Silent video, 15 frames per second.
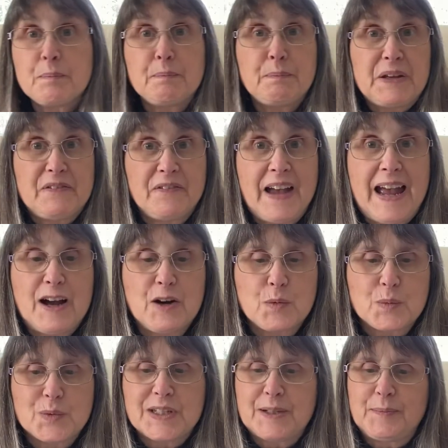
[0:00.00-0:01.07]
be
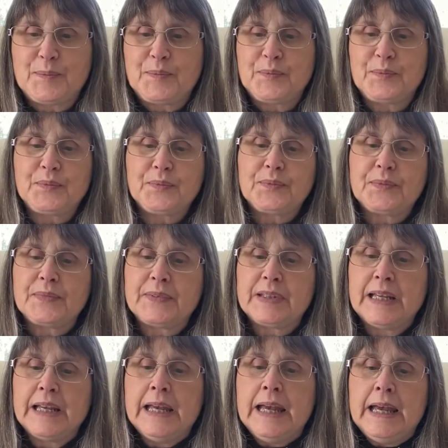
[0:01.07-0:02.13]
found?
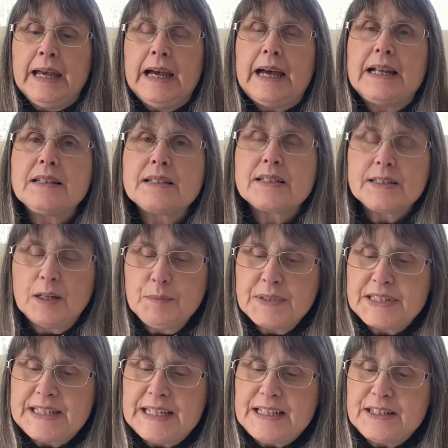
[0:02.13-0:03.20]
And some
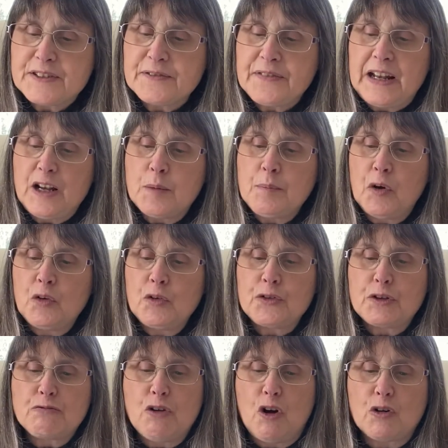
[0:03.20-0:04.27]
seeds fell among
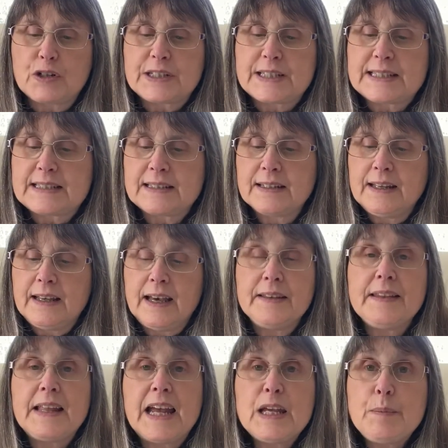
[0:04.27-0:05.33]
the rocks, and
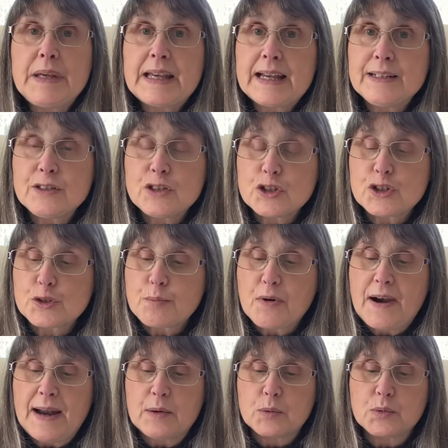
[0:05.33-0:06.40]
they began to
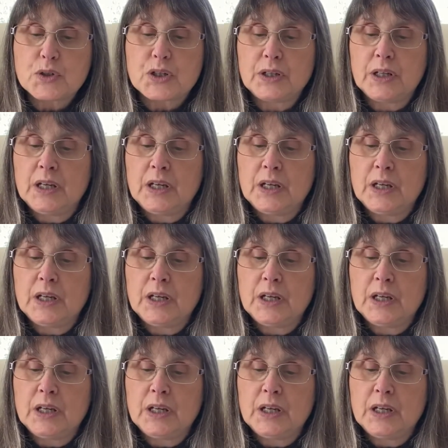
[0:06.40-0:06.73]
sprout,